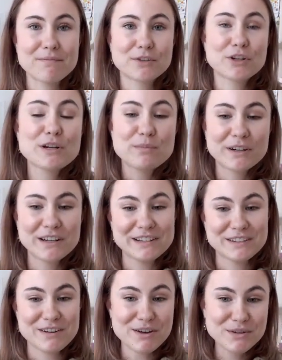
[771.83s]
3D printing
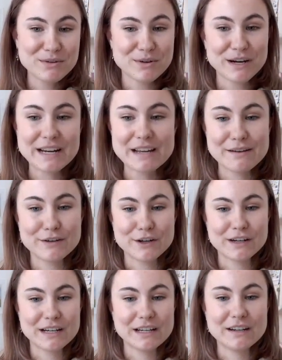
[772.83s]
is also great if
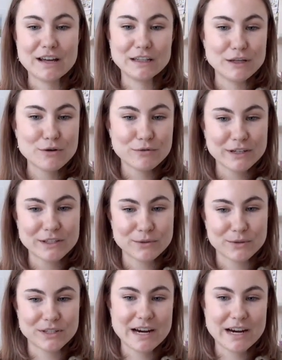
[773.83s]
you're in a low resource